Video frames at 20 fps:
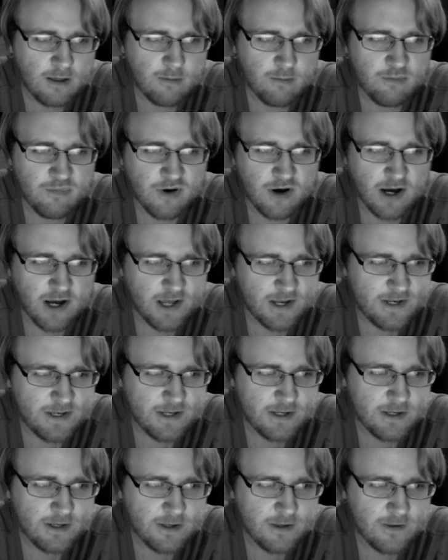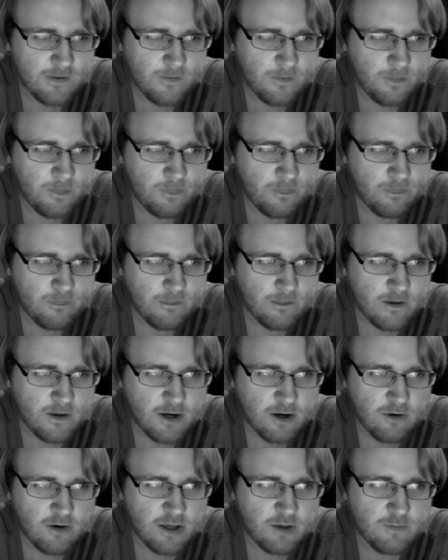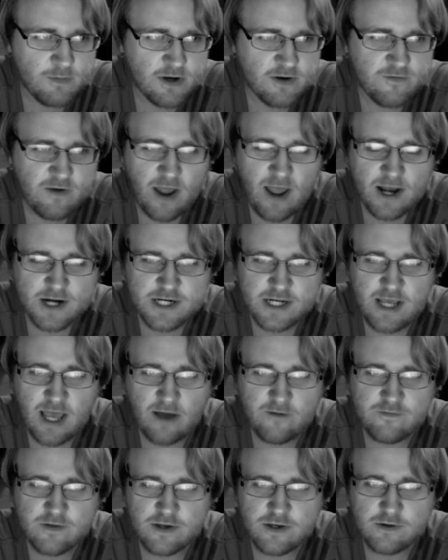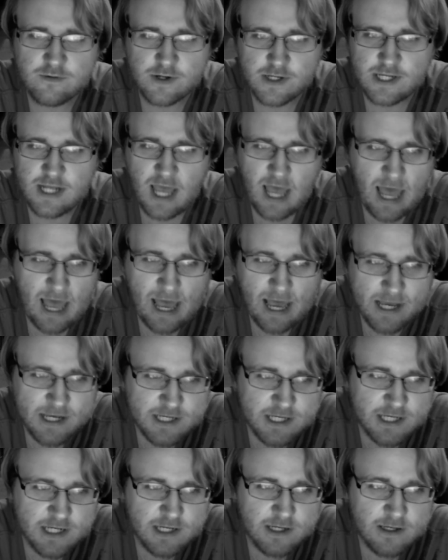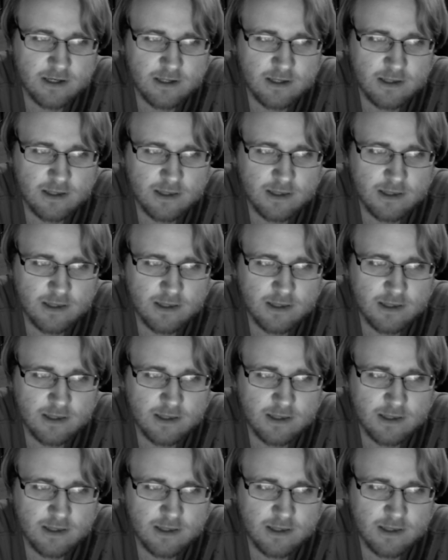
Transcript: But but if I actually have to do a task,